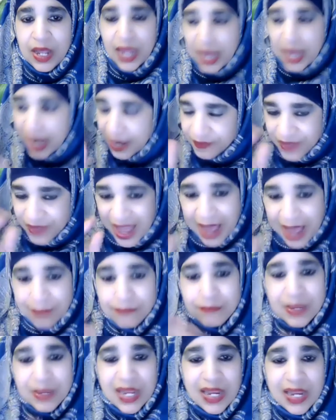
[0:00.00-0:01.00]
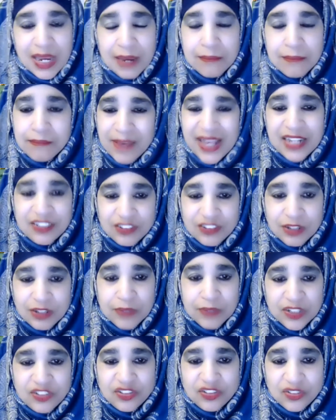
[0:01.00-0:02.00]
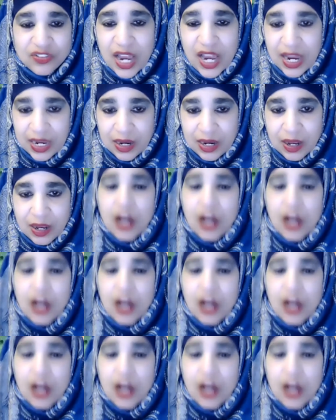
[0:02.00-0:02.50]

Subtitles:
and that man makes the mistake